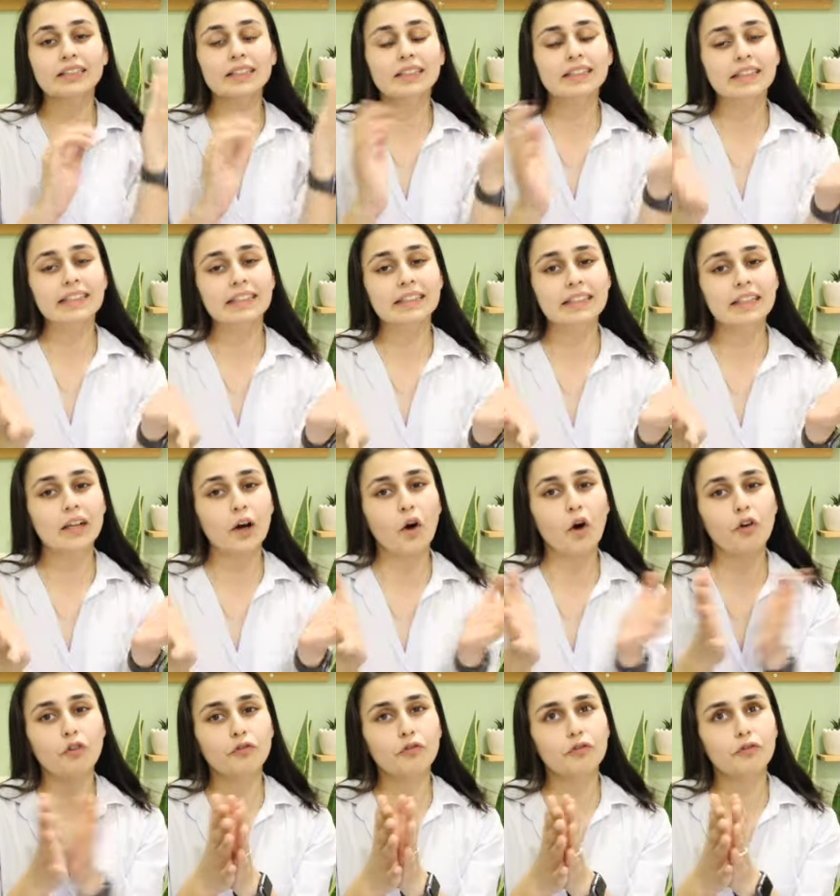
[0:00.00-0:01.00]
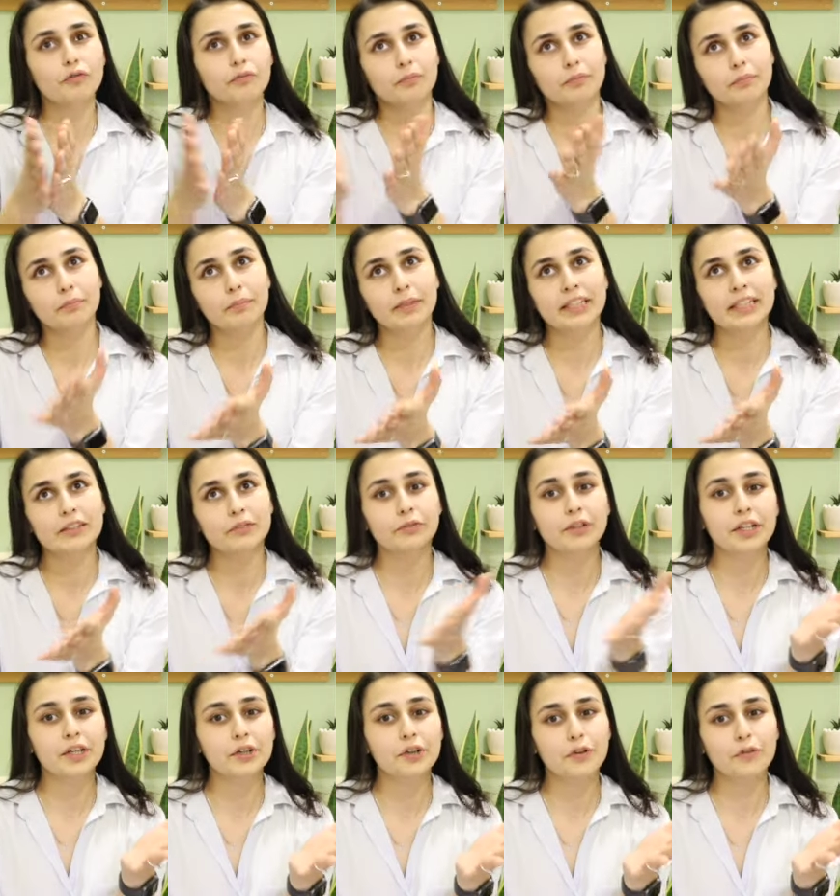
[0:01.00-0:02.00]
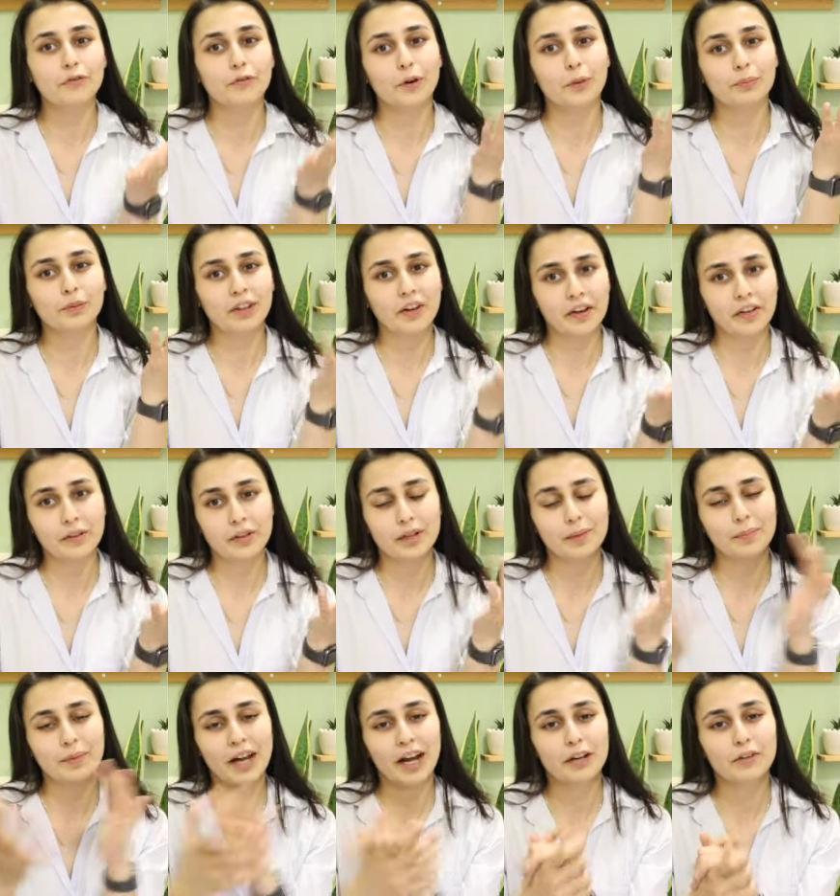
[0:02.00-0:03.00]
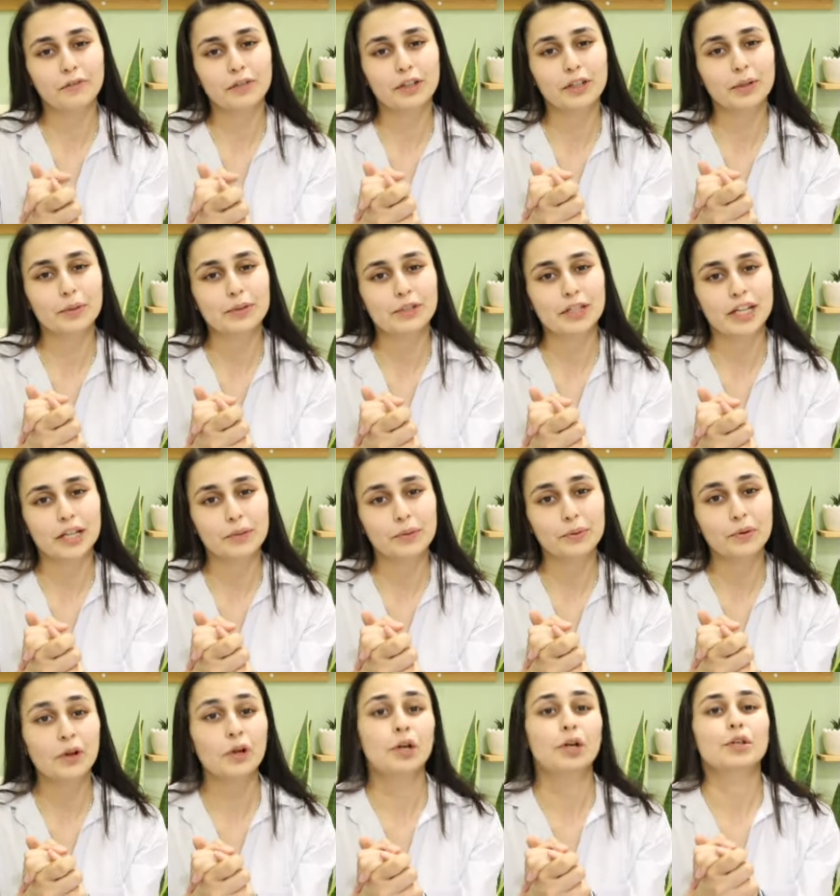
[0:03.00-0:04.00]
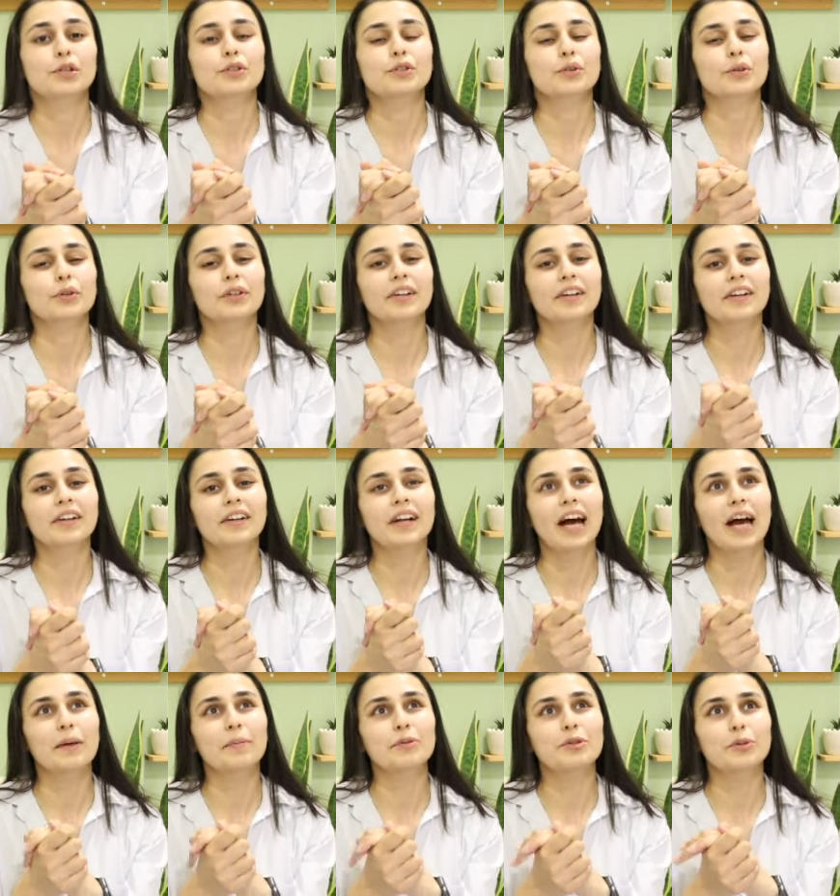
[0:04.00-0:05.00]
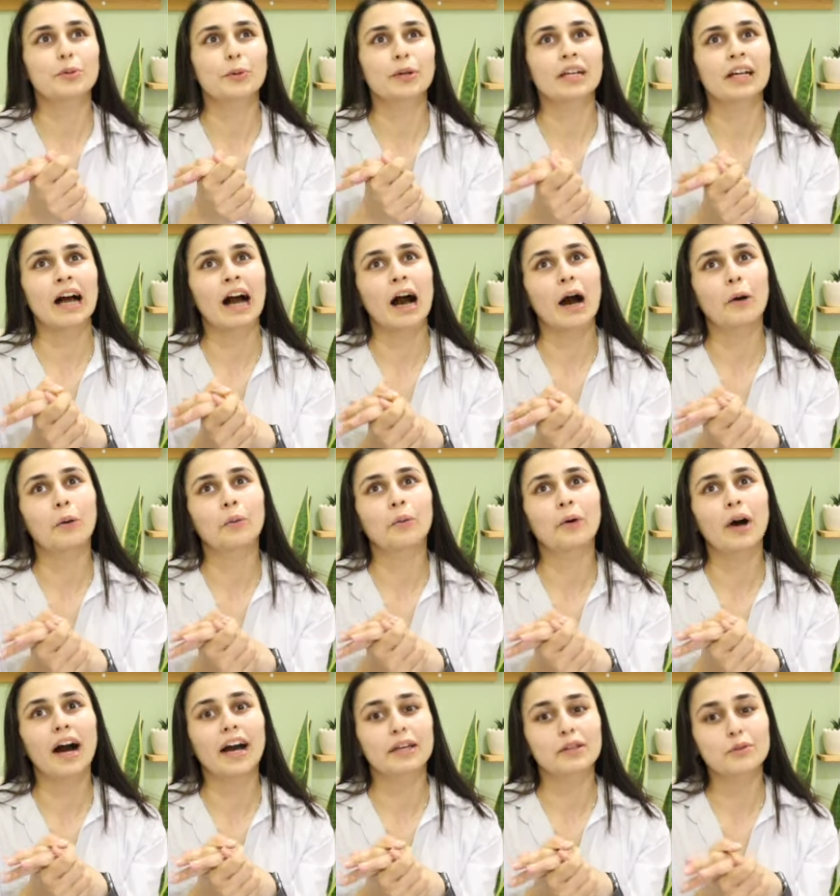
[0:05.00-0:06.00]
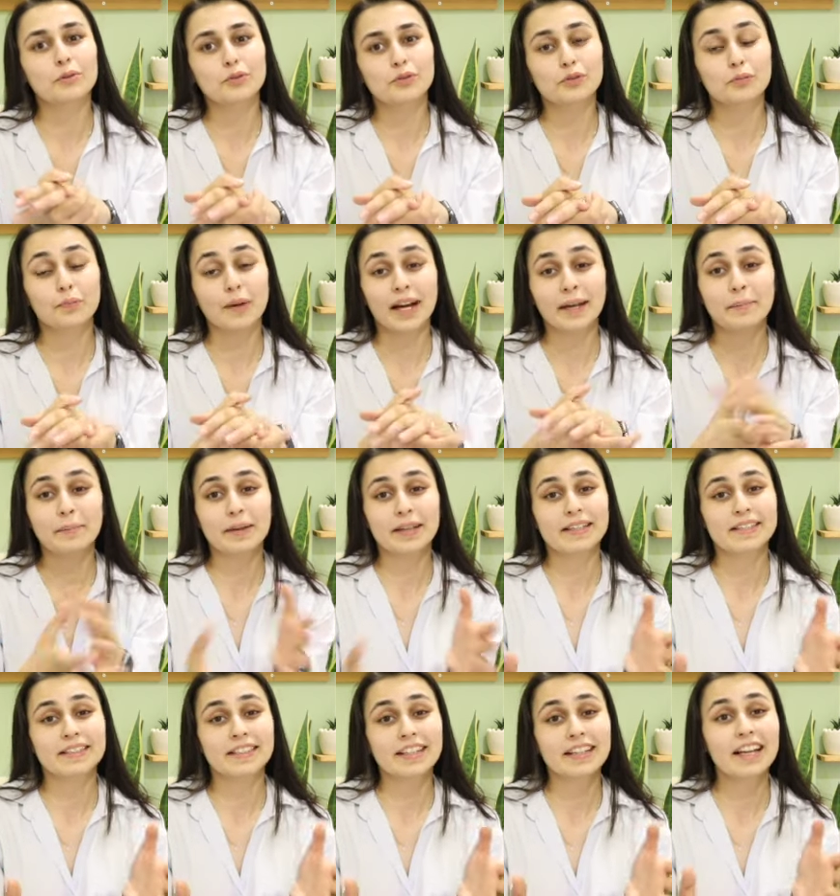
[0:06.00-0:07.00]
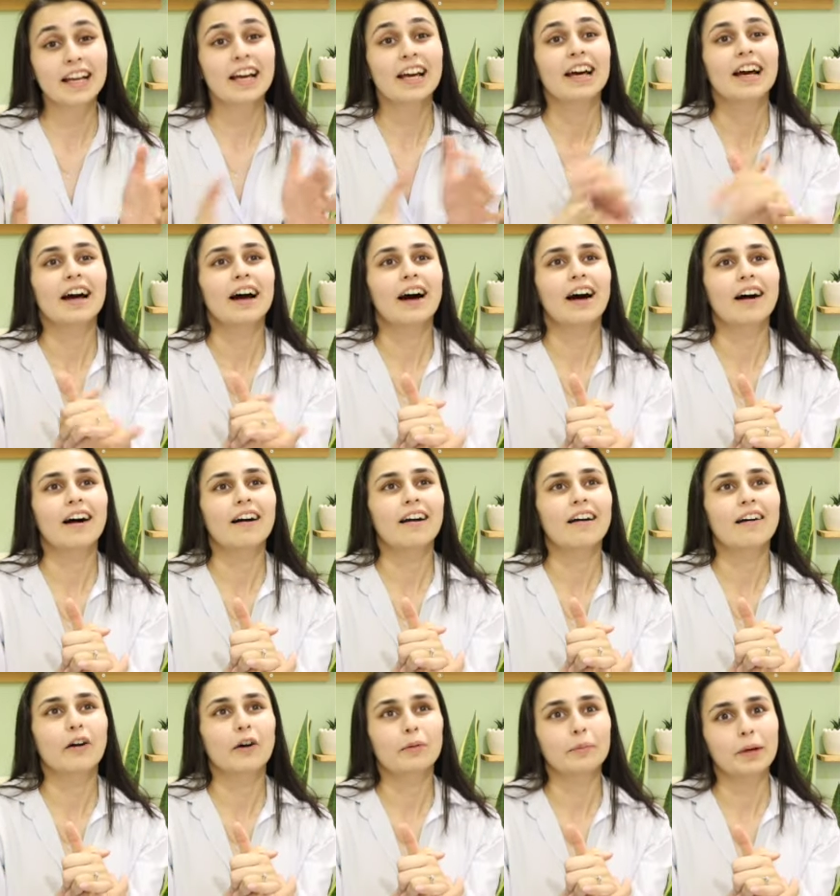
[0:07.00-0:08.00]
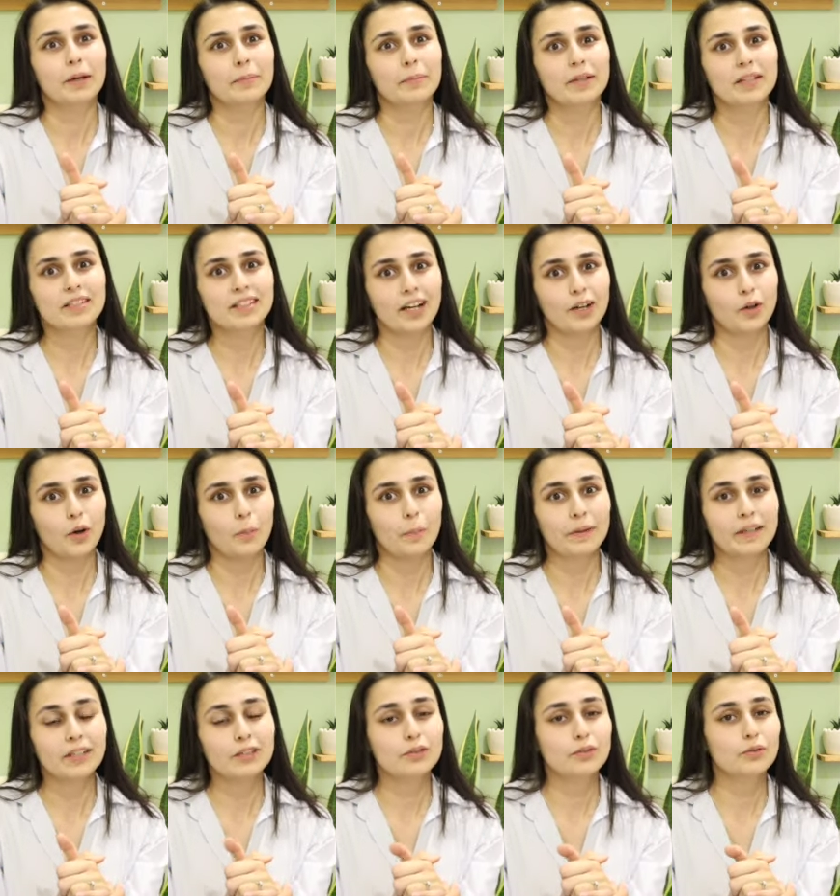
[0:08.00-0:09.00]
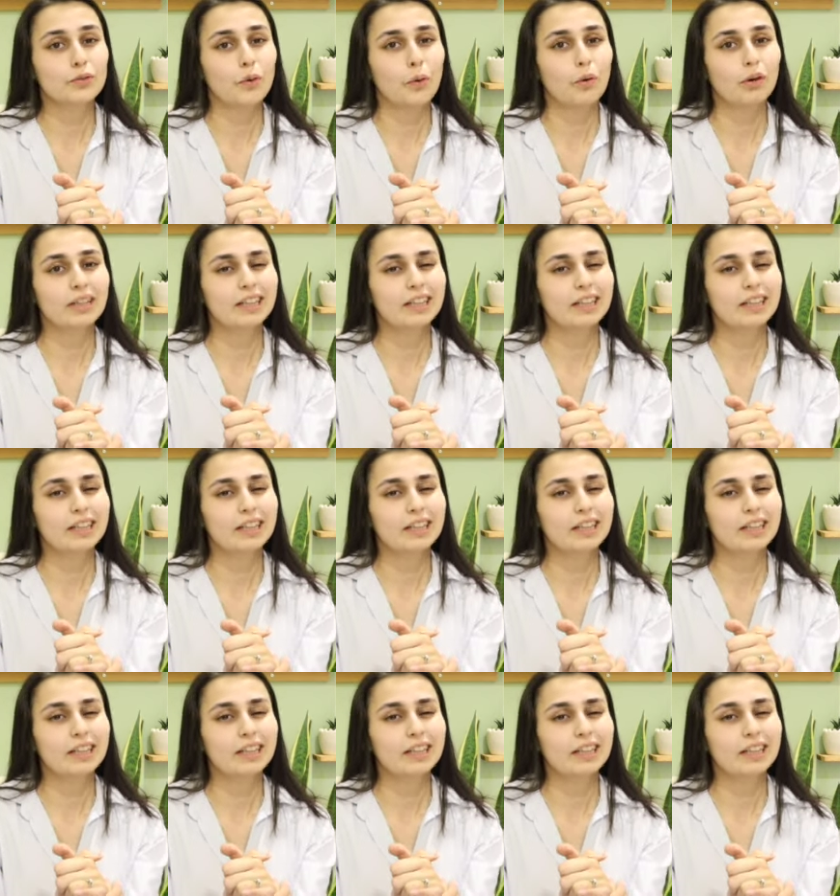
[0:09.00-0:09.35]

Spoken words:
is little offbeat video from the regular plant videos I do. So here I am showing how I used my basil on my pizza toppings. So